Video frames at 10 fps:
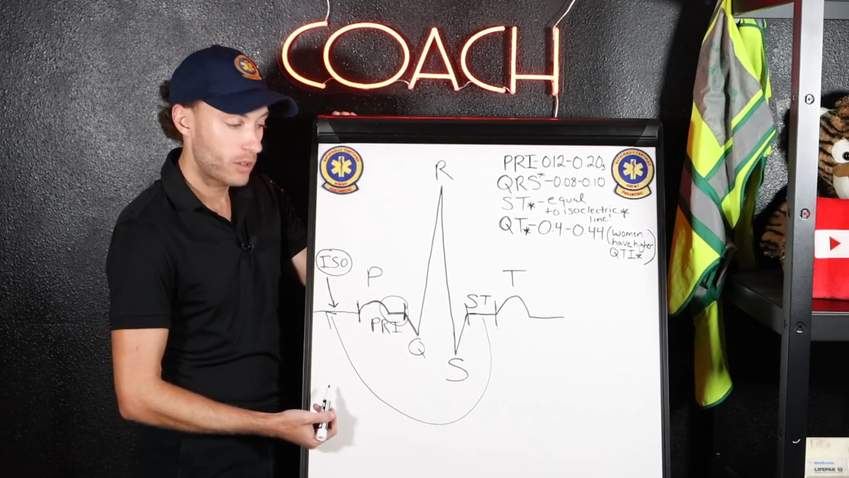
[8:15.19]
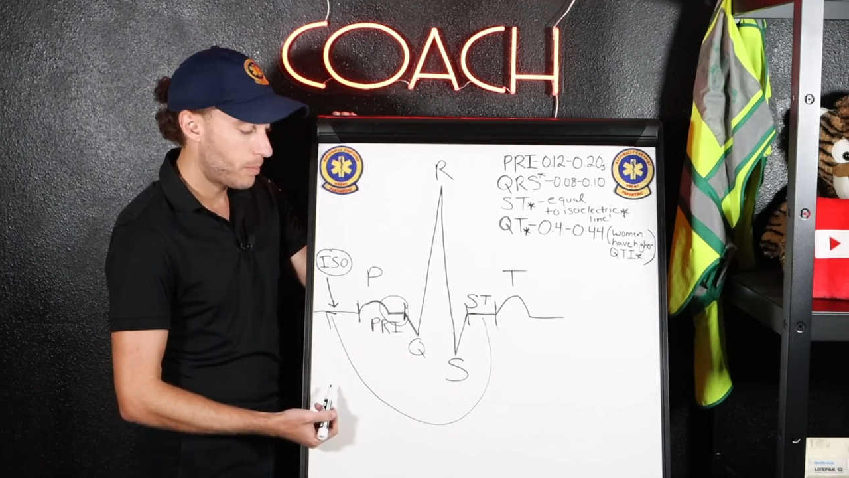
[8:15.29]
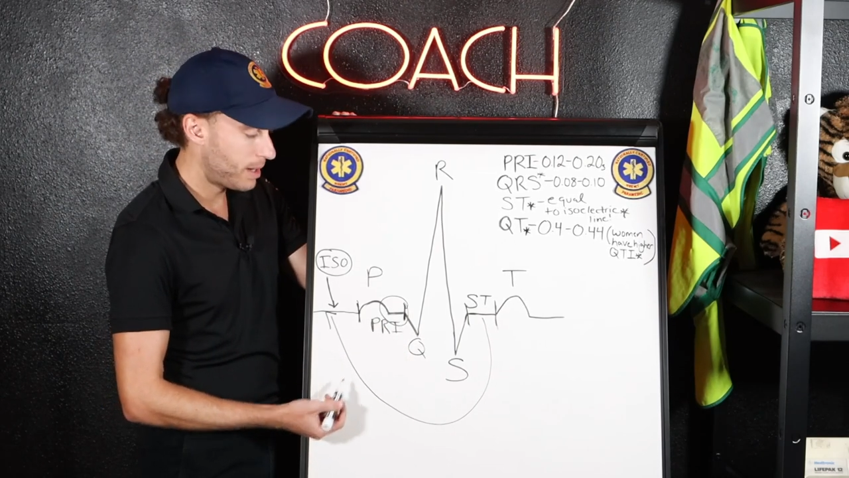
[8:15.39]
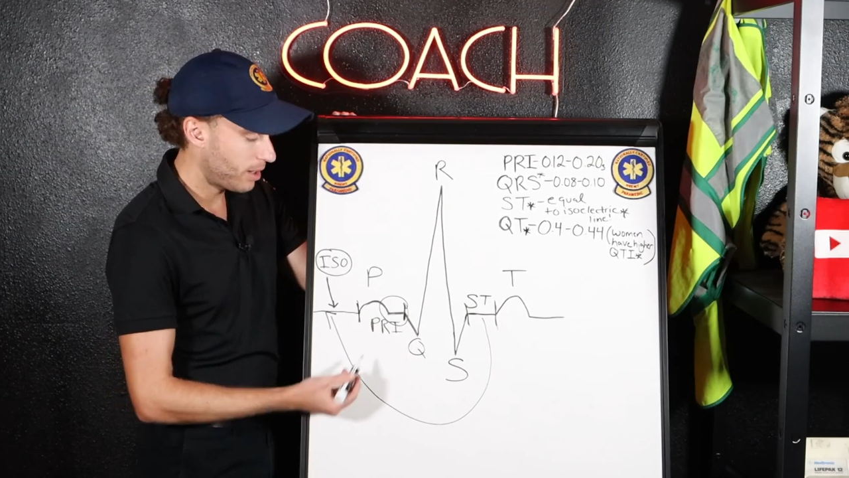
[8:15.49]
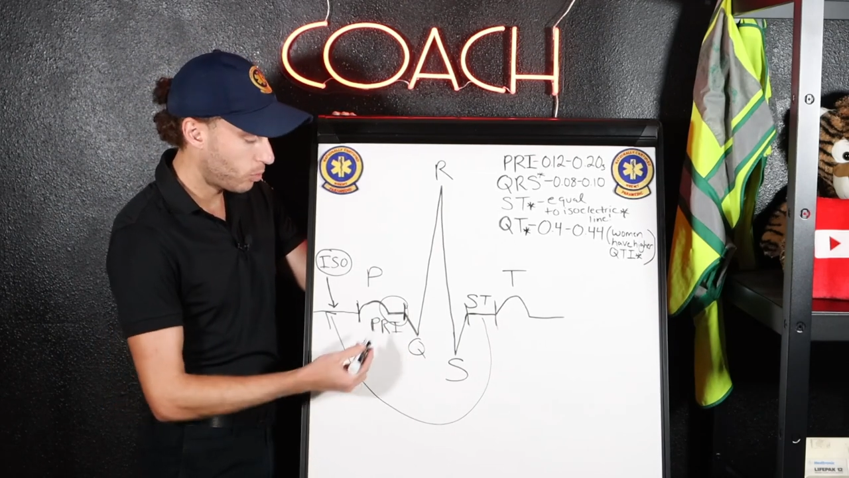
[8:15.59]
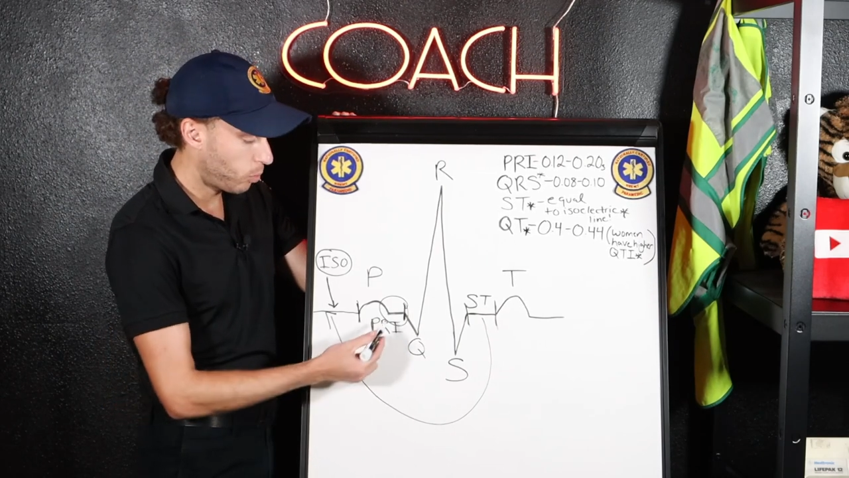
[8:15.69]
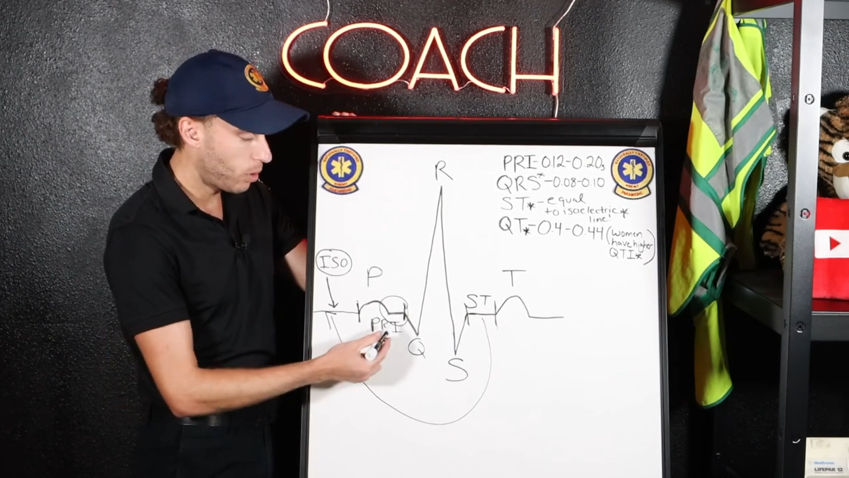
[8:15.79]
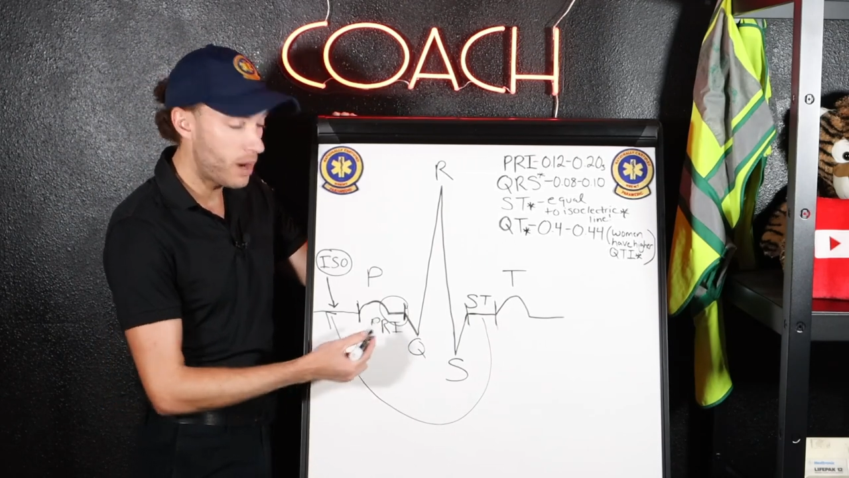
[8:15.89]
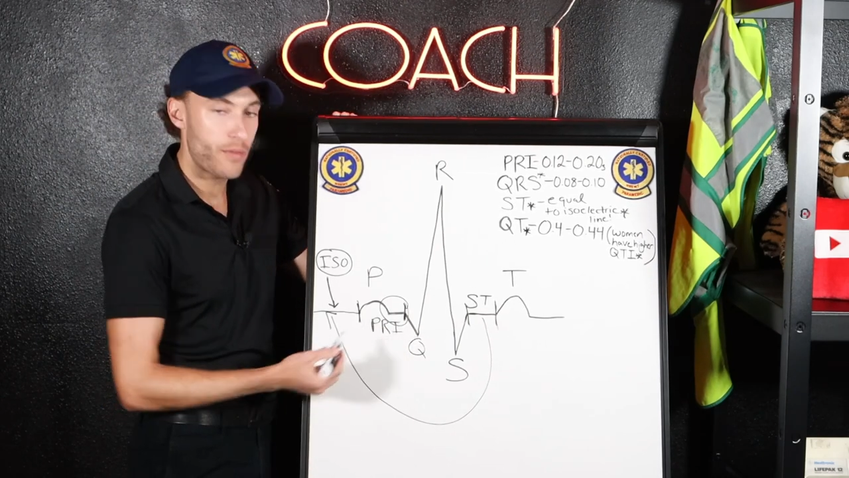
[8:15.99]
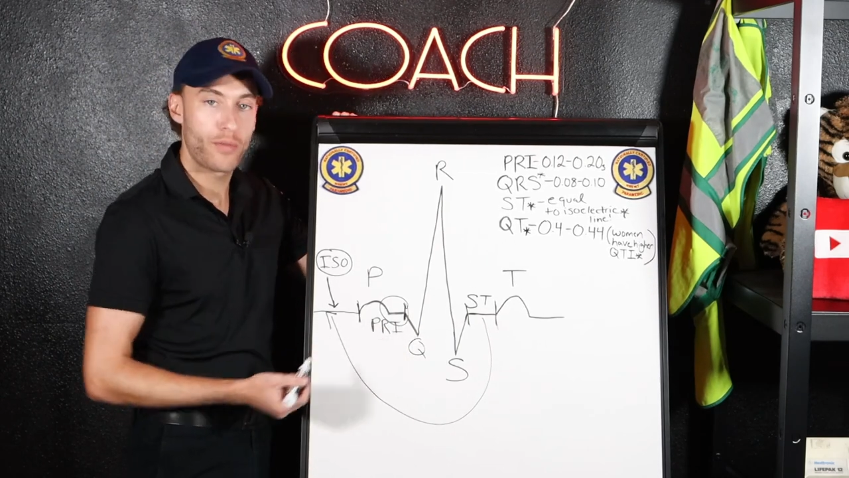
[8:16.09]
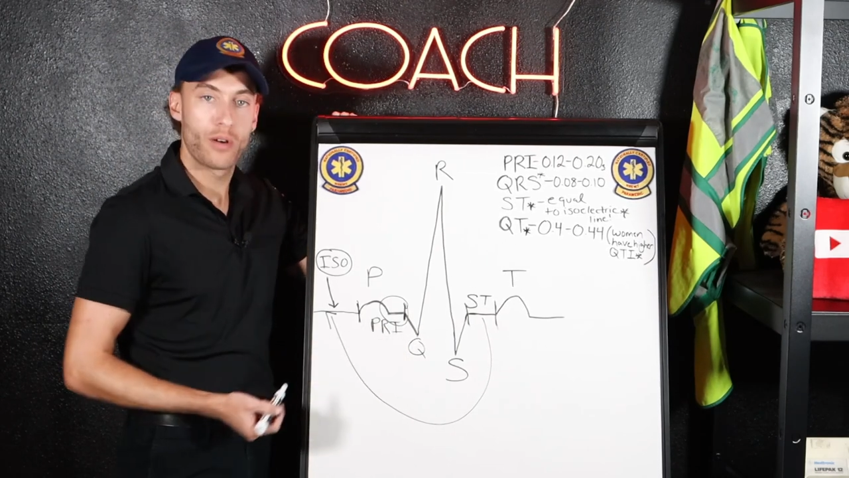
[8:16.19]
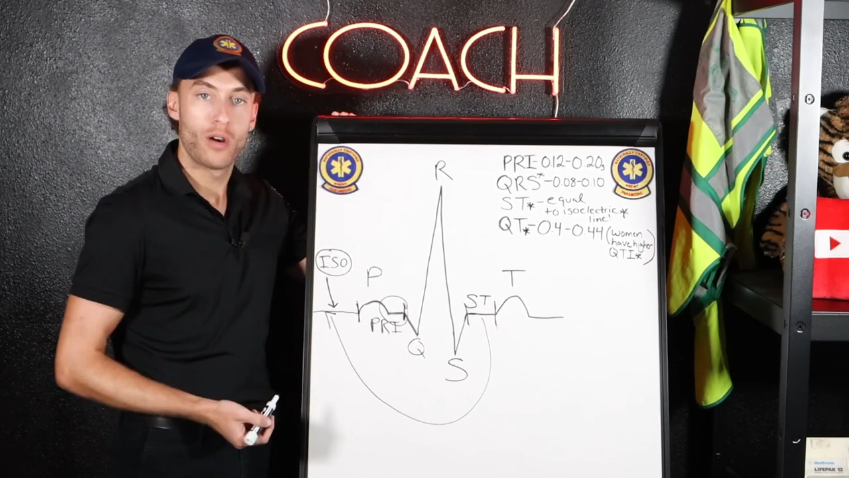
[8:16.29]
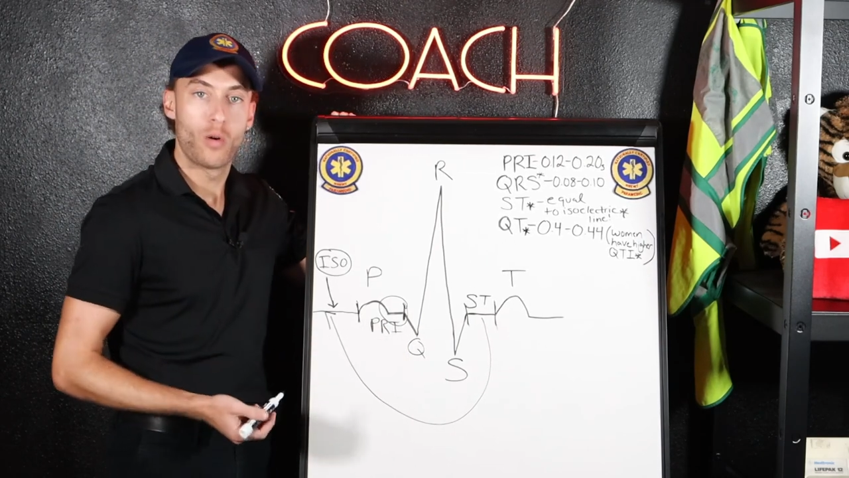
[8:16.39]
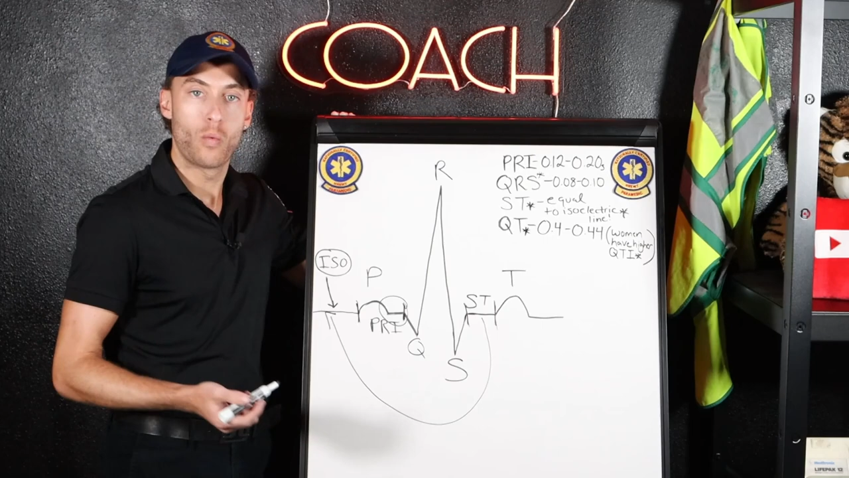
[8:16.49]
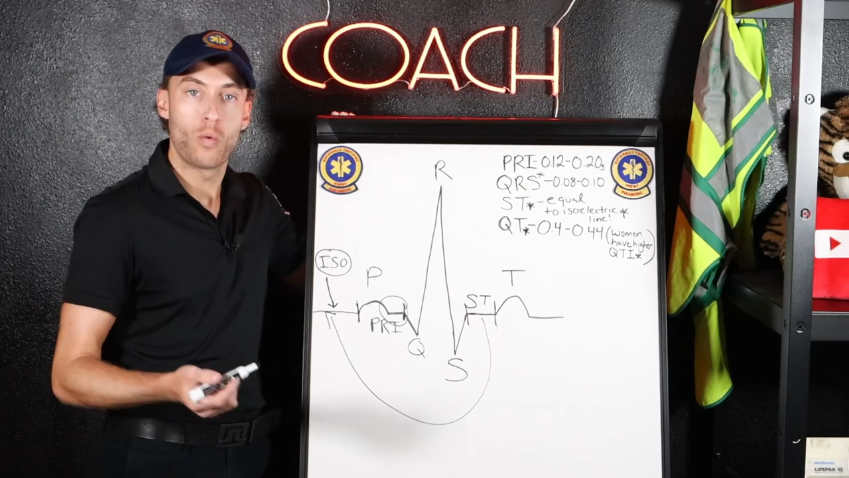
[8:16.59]
Because what if
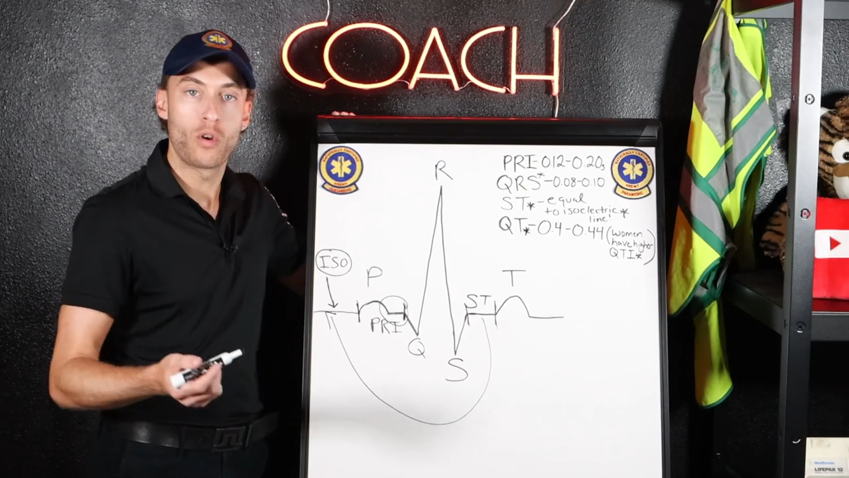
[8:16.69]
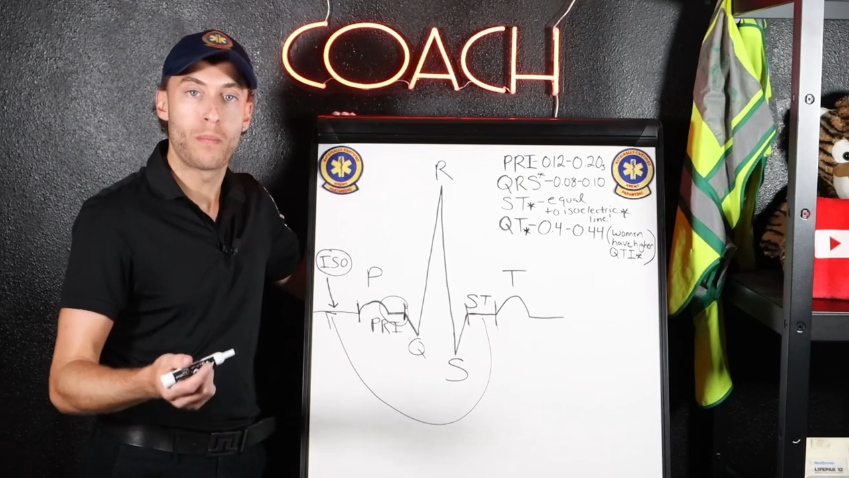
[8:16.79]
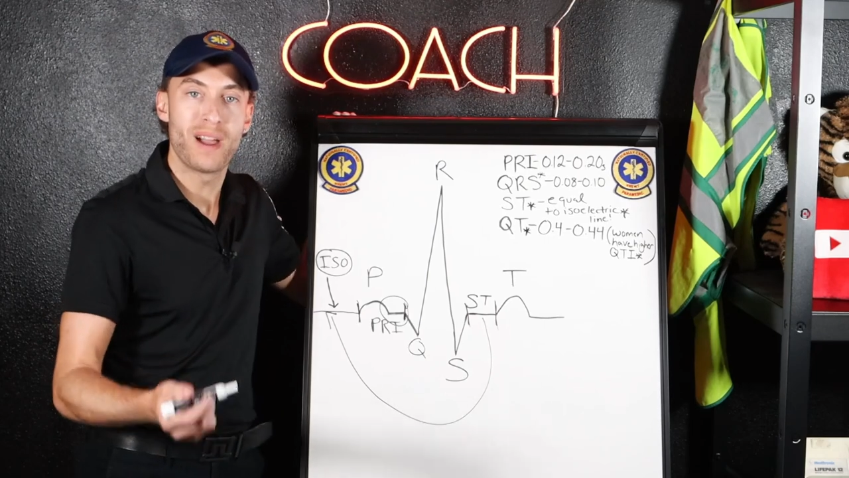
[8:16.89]
your